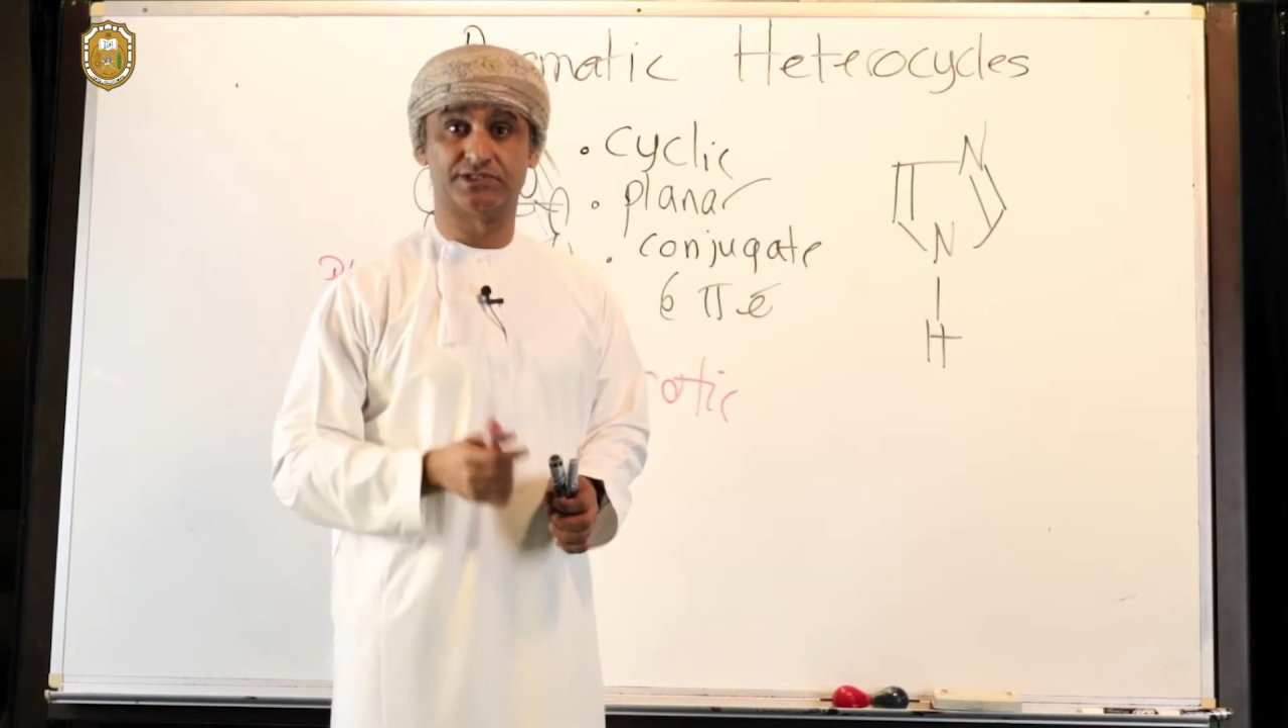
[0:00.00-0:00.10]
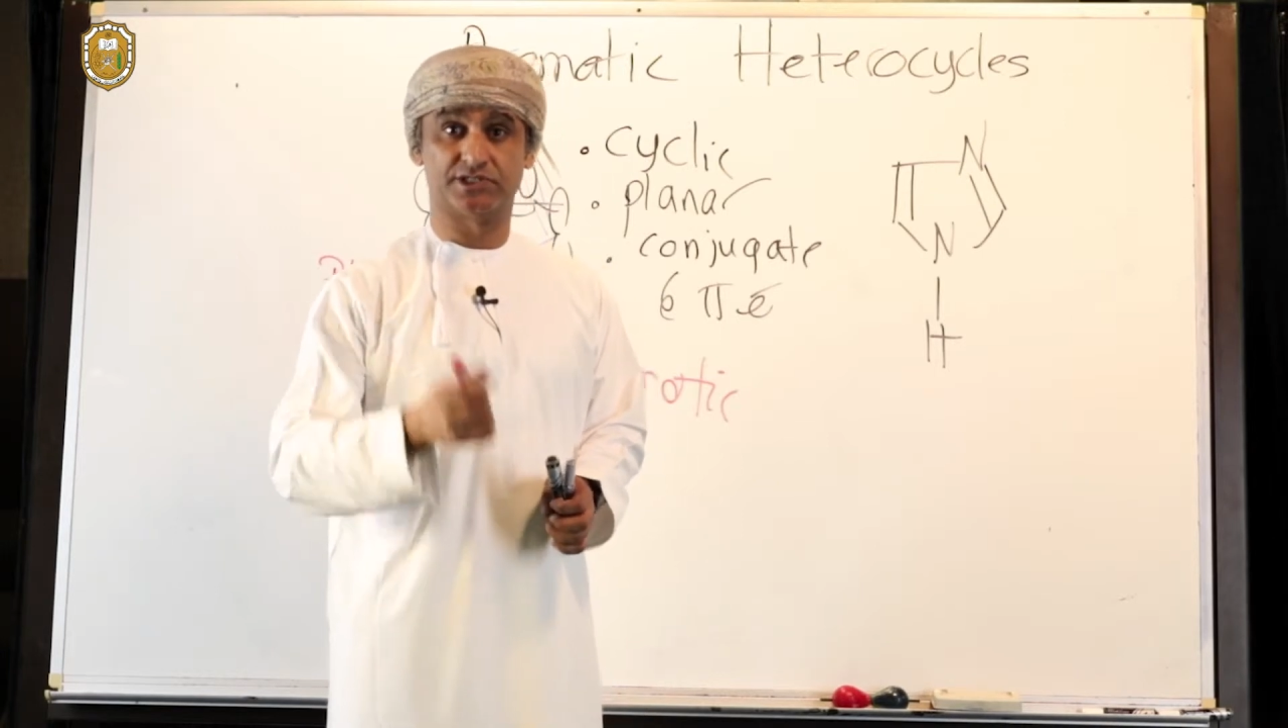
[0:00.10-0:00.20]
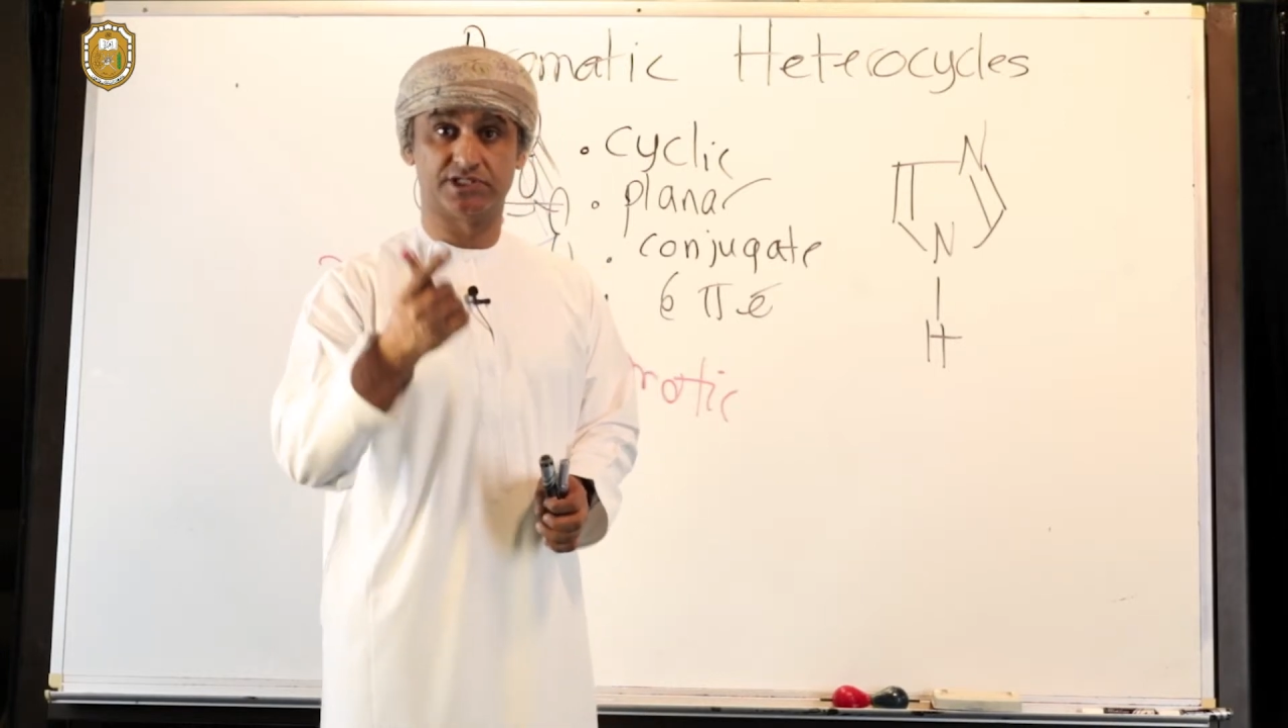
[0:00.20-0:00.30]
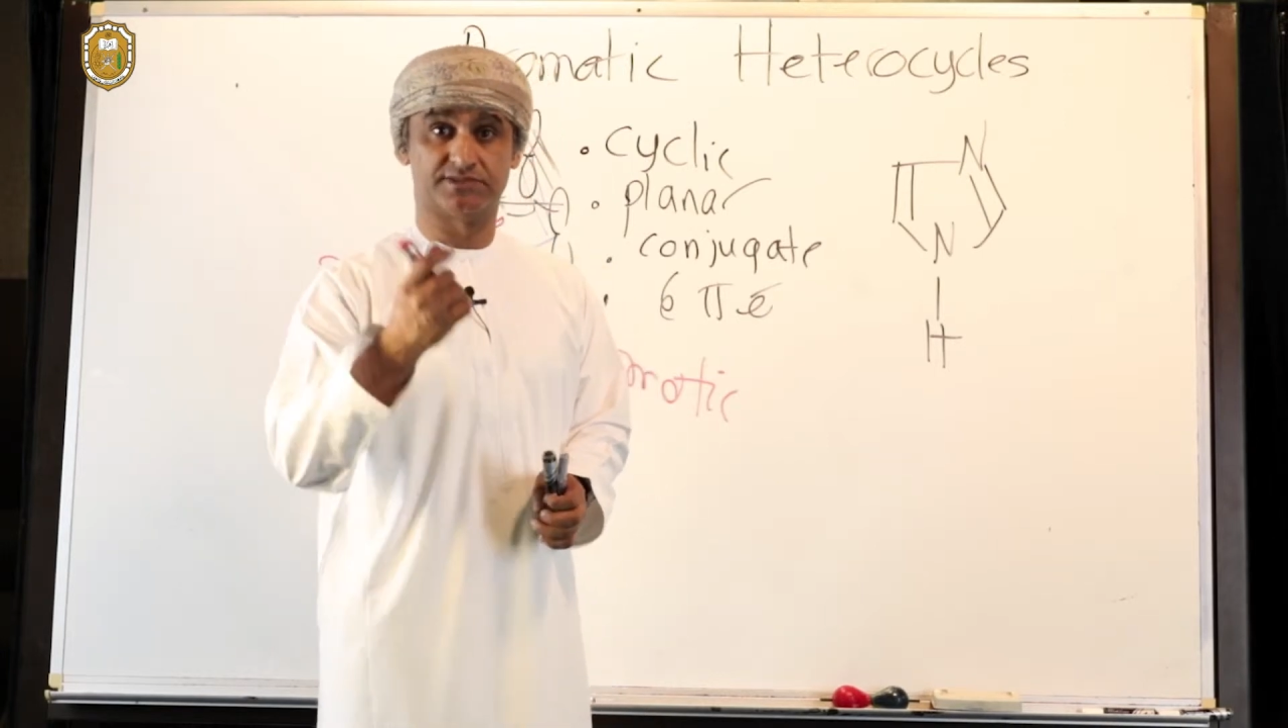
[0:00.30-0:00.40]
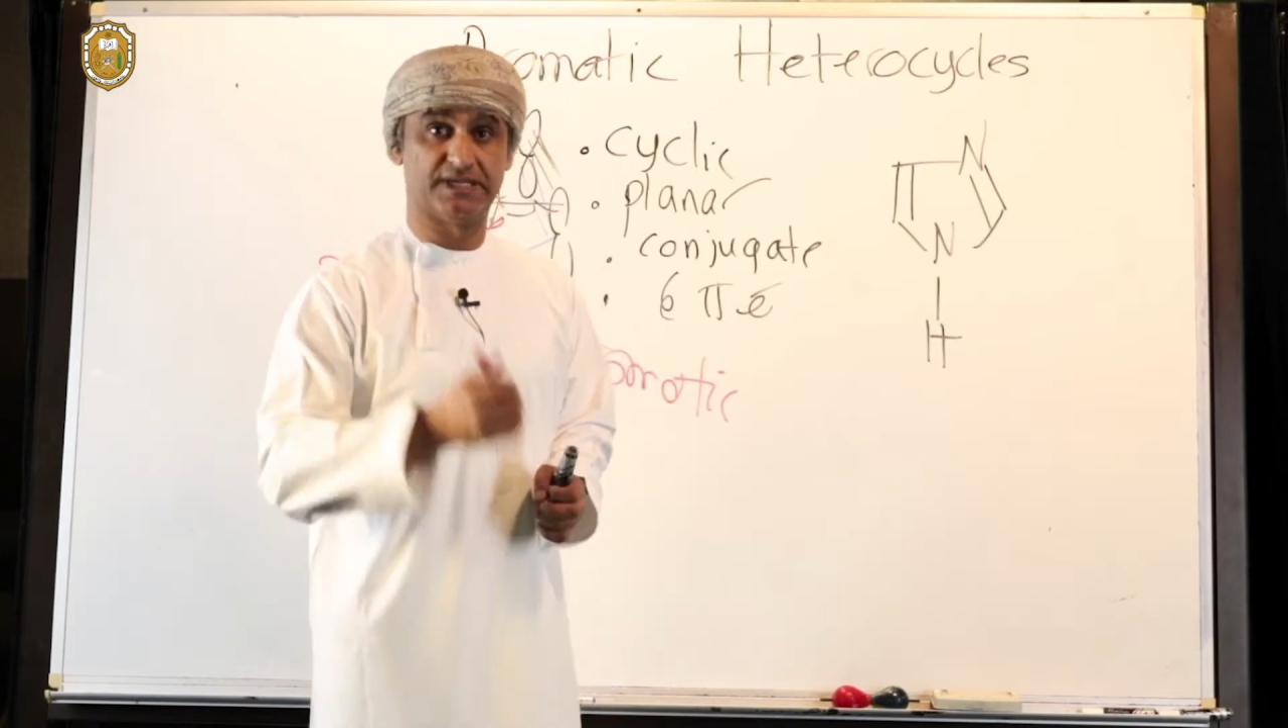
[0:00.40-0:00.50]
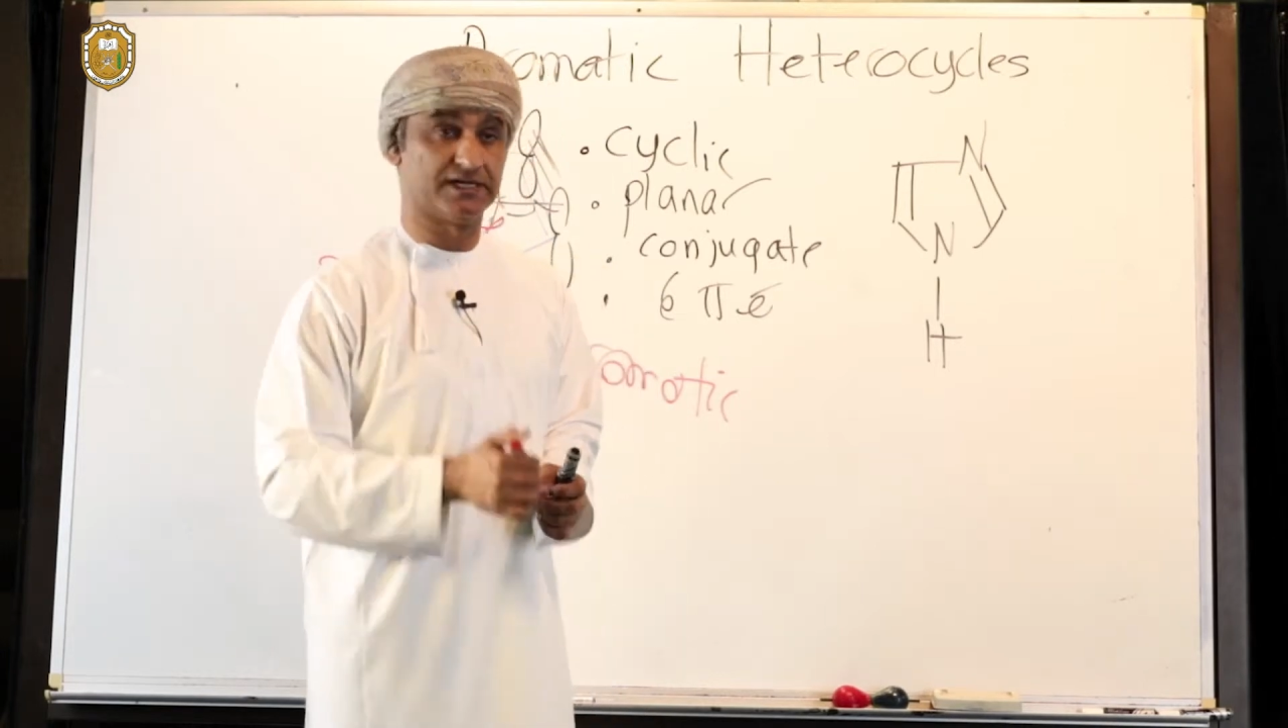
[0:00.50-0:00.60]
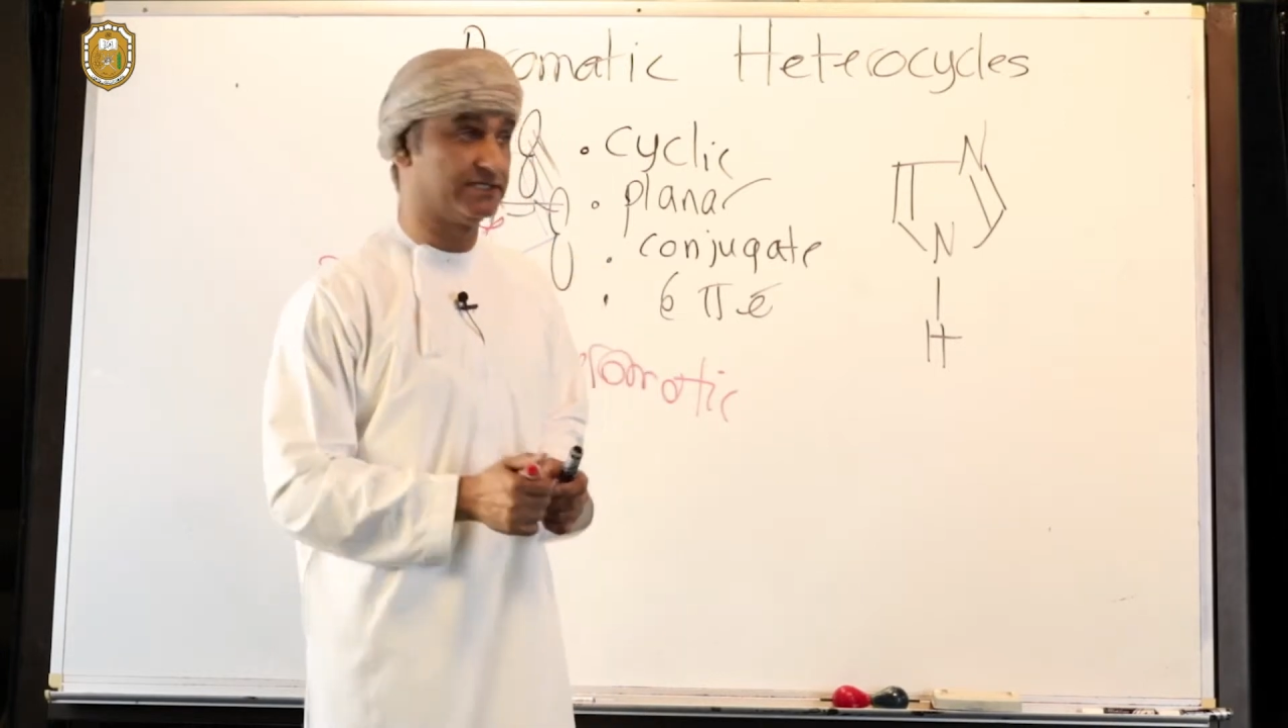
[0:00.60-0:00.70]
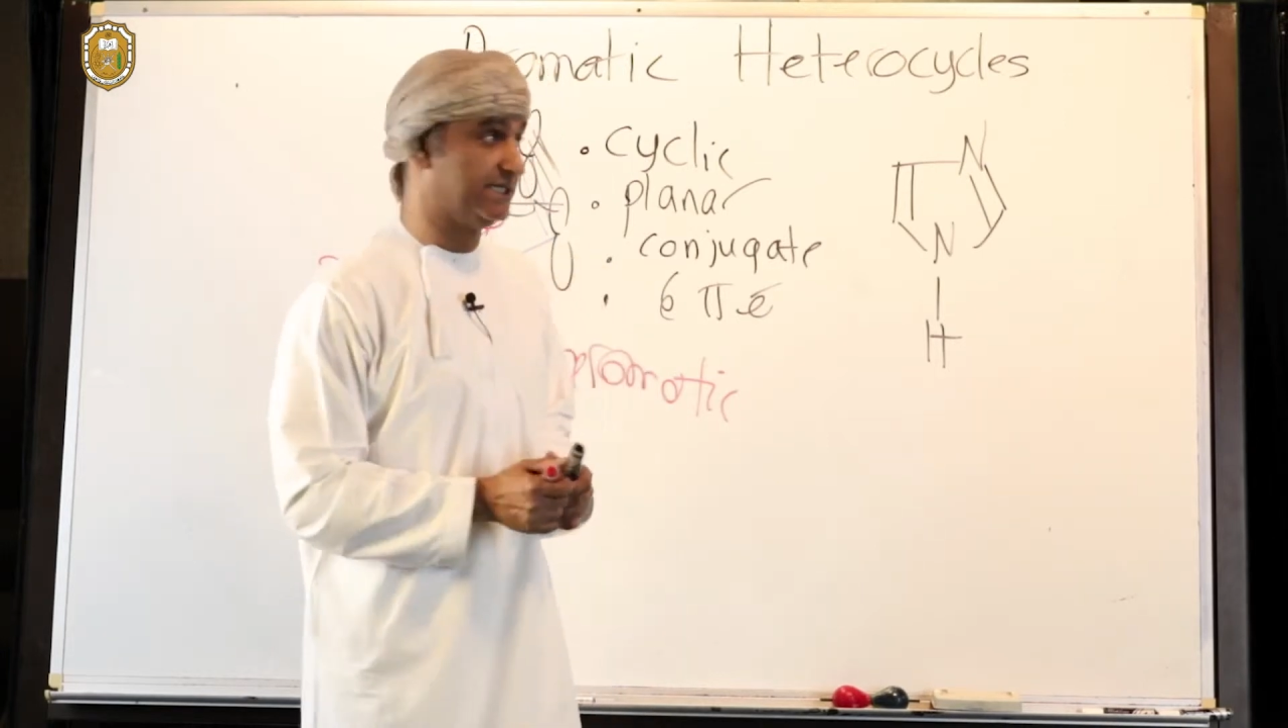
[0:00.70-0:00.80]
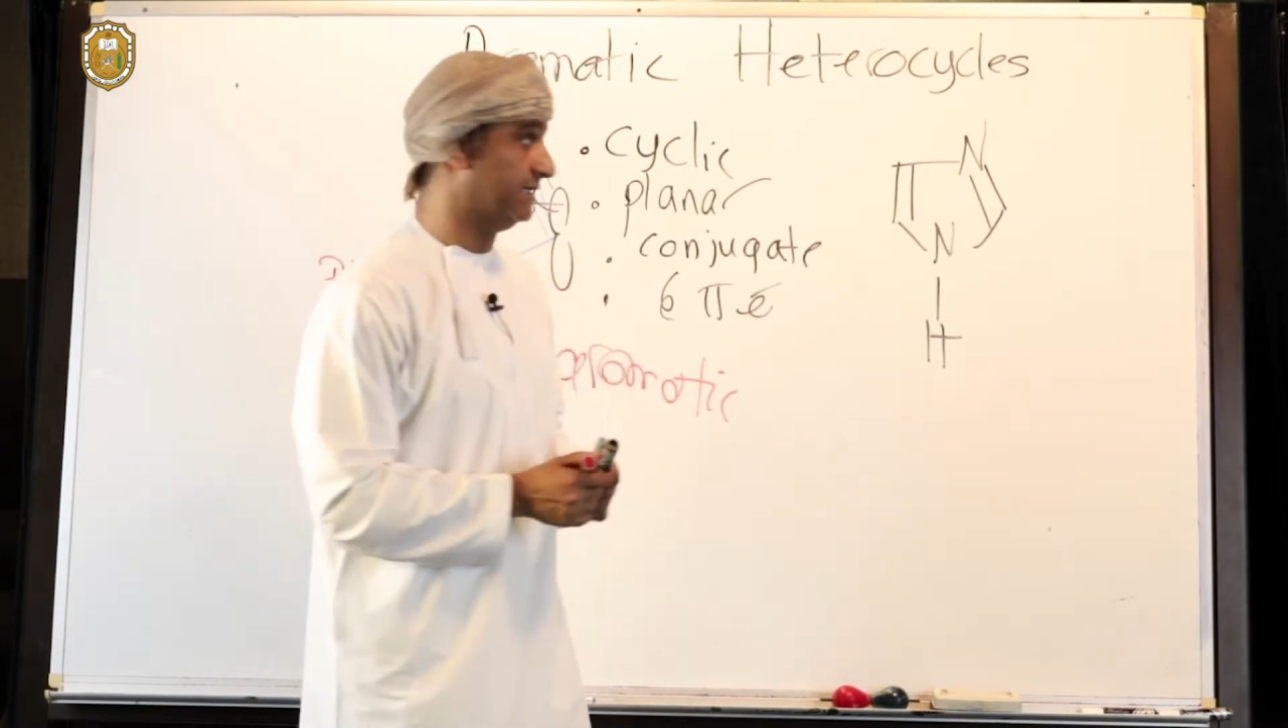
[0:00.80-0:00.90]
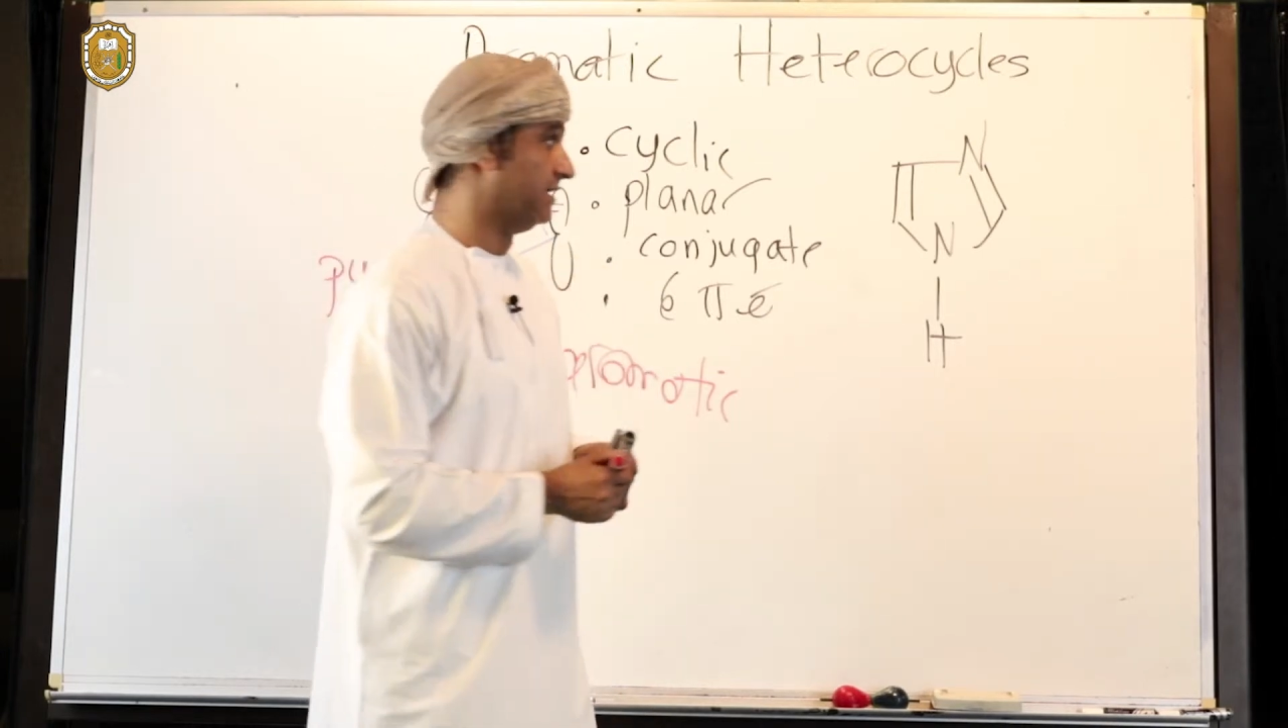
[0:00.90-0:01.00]
such as
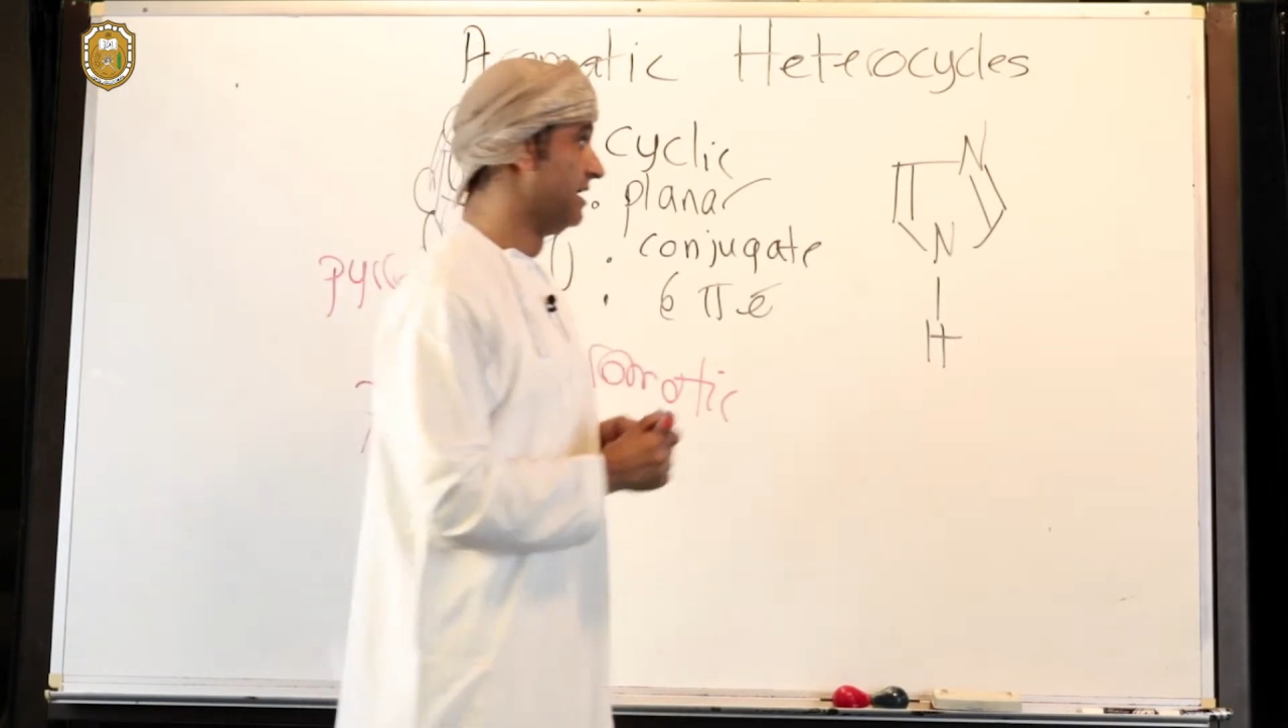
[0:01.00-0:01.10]
pyridine.